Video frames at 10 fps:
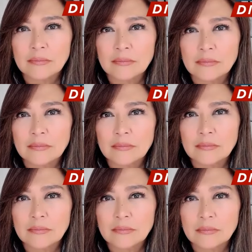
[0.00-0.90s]

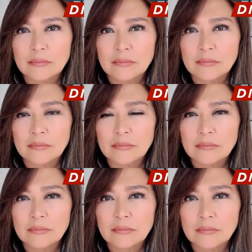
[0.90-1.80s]

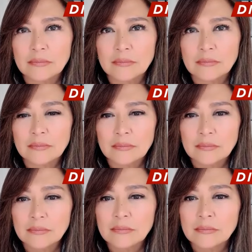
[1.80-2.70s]

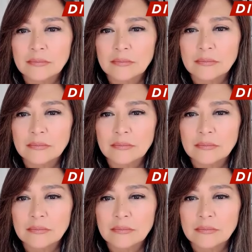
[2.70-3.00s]
This person isn't speaking.